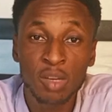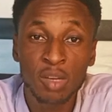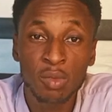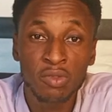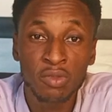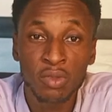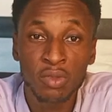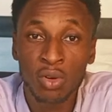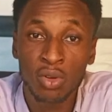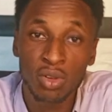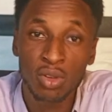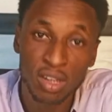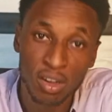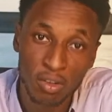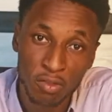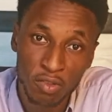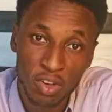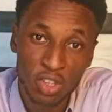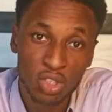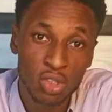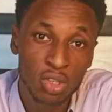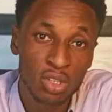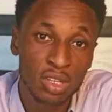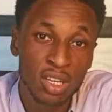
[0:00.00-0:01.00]
here before, you can
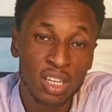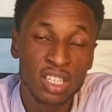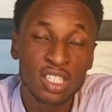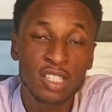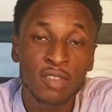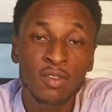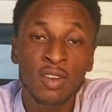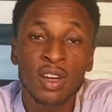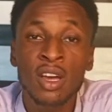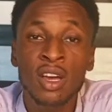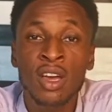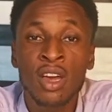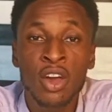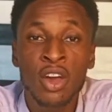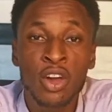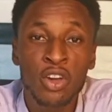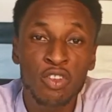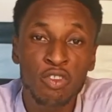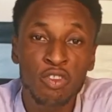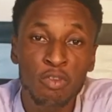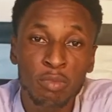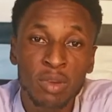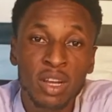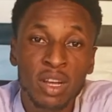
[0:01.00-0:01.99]
venture into cassava.
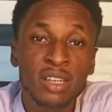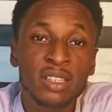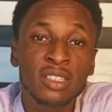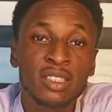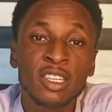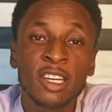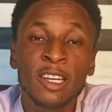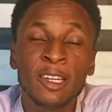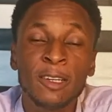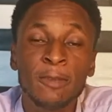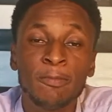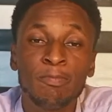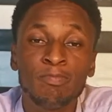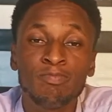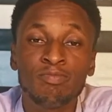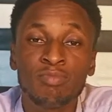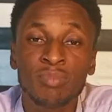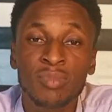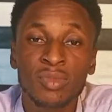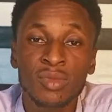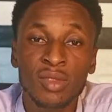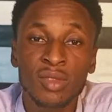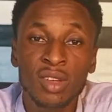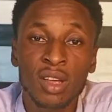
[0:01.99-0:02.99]
You've planted
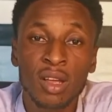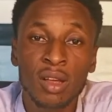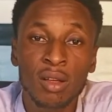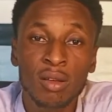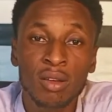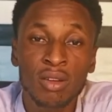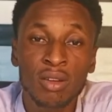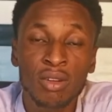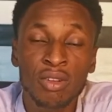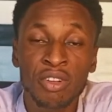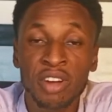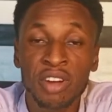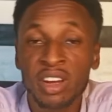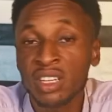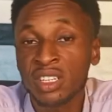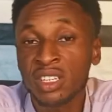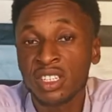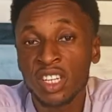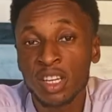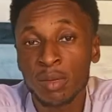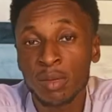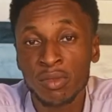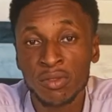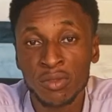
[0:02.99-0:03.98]

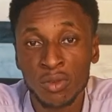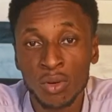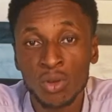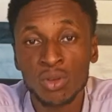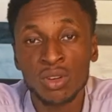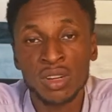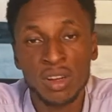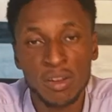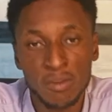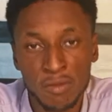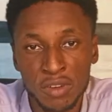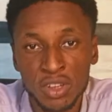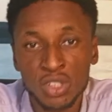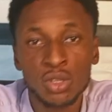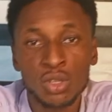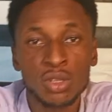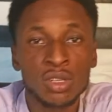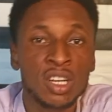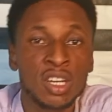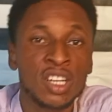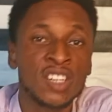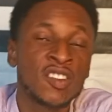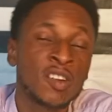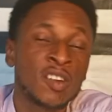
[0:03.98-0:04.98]
grains here before, you can venture
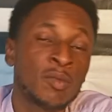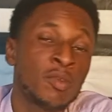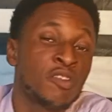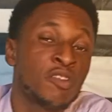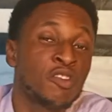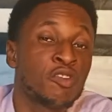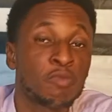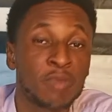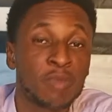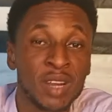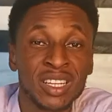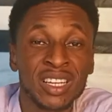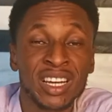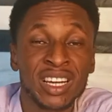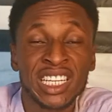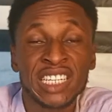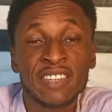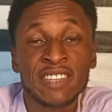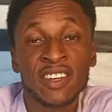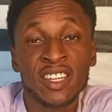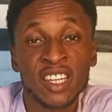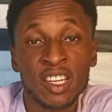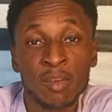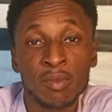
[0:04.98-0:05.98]
into cassava. But if you've planted
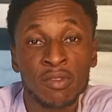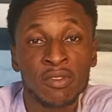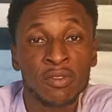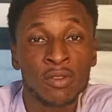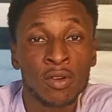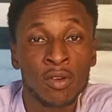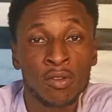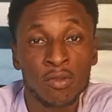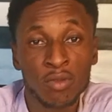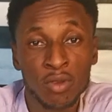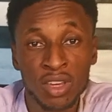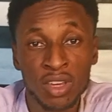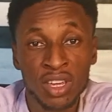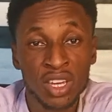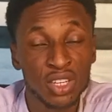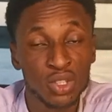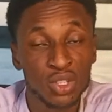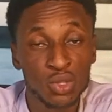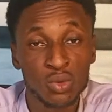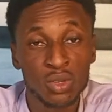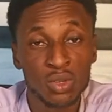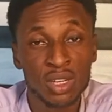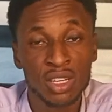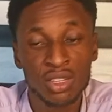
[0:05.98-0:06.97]
cassava there before for a year,
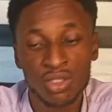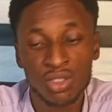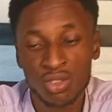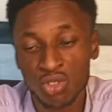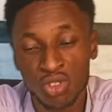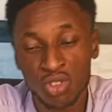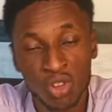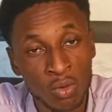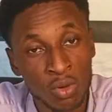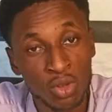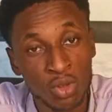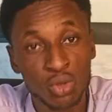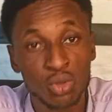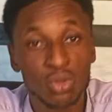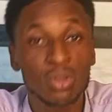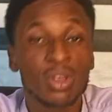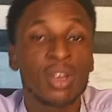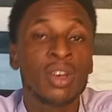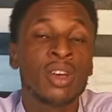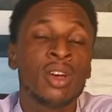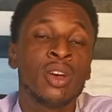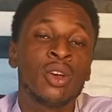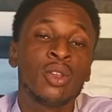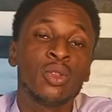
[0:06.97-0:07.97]
2 years, you don't want
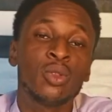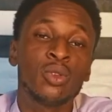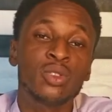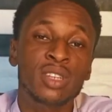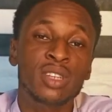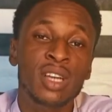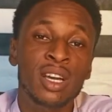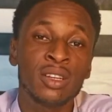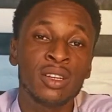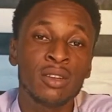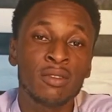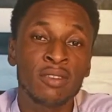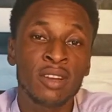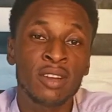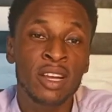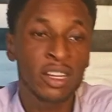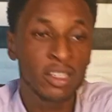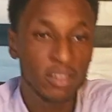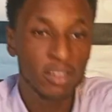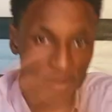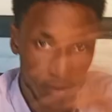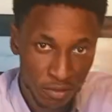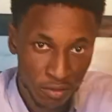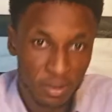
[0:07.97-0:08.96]
this kind of
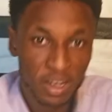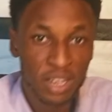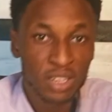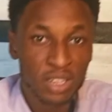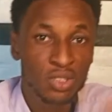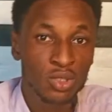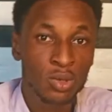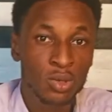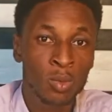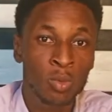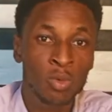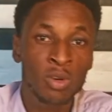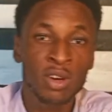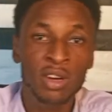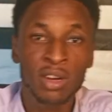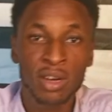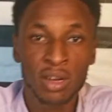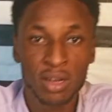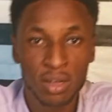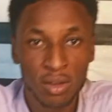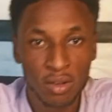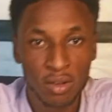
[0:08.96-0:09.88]
land. Find somewhere